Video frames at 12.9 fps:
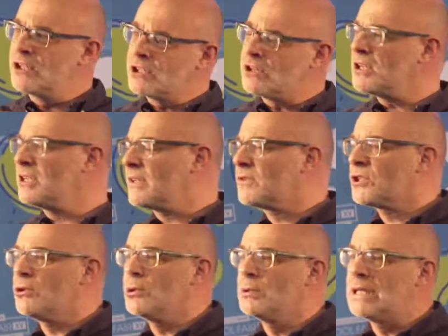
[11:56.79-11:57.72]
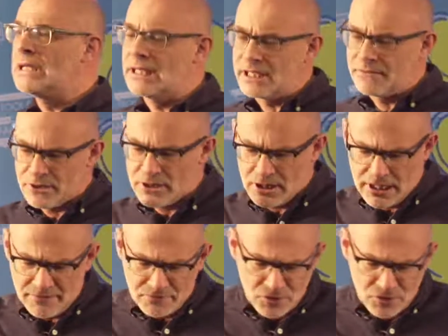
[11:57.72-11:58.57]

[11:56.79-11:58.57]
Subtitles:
studies have shown that if